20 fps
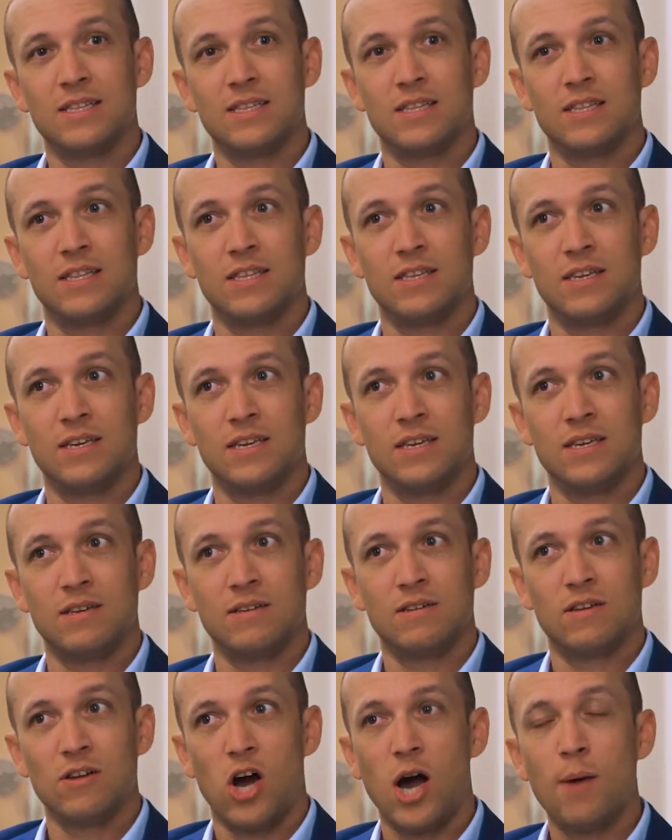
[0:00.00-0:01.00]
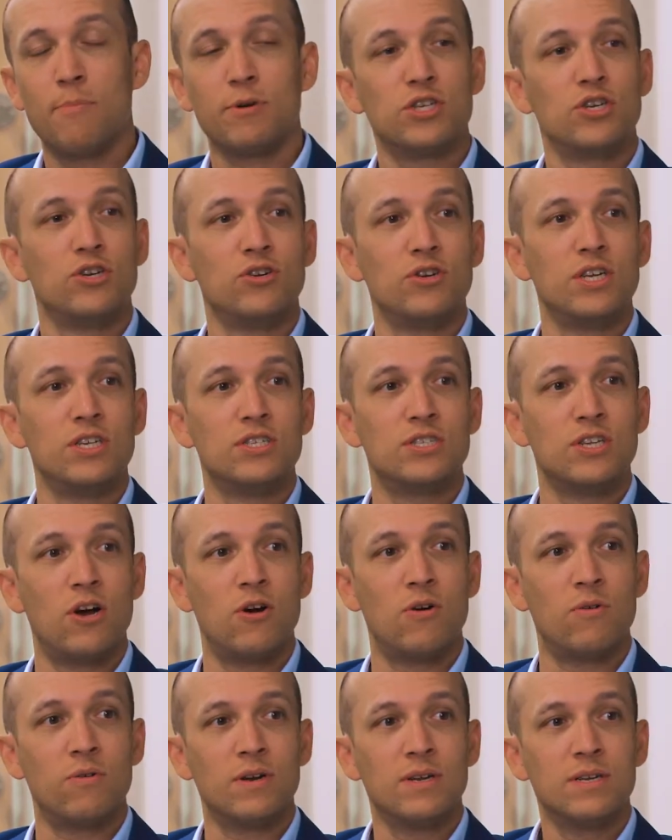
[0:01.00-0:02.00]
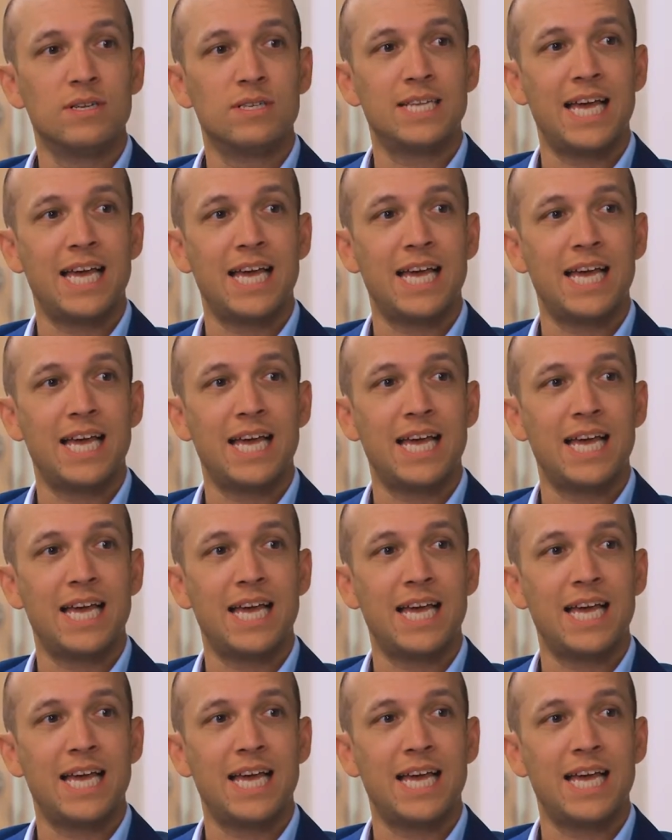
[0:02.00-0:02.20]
The Opportunity Zone